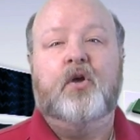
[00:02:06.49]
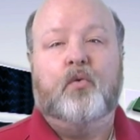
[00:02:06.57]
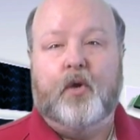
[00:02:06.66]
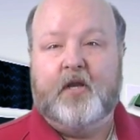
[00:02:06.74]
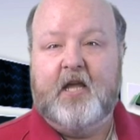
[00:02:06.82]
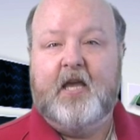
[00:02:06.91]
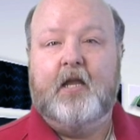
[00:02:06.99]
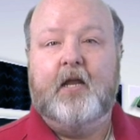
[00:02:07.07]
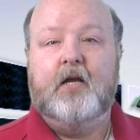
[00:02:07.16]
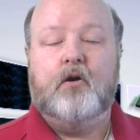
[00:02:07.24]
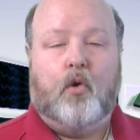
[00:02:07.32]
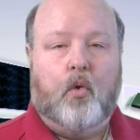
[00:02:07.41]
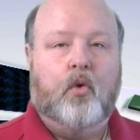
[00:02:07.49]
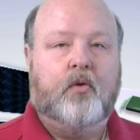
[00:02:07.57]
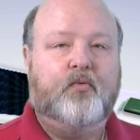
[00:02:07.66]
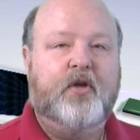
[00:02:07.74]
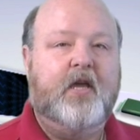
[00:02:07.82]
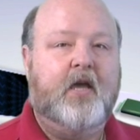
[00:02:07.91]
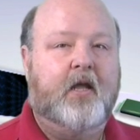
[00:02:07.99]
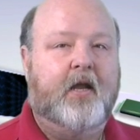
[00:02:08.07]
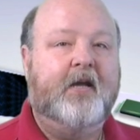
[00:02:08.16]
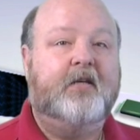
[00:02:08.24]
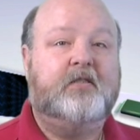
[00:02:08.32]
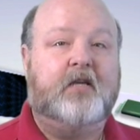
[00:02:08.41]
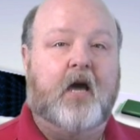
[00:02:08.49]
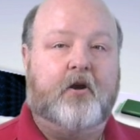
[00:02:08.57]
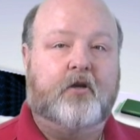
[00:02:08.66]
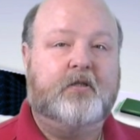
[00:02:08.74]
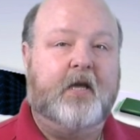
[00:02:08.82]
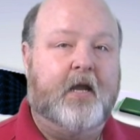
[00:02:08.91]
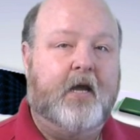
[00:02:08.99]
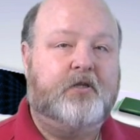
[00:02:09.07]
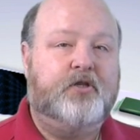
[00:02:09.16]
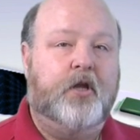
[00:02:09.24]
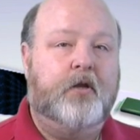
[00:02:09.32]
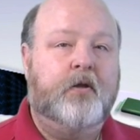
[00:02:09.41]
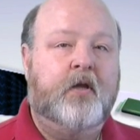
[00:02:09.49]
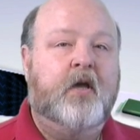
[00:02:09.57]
when heating or reheating a soldered connection.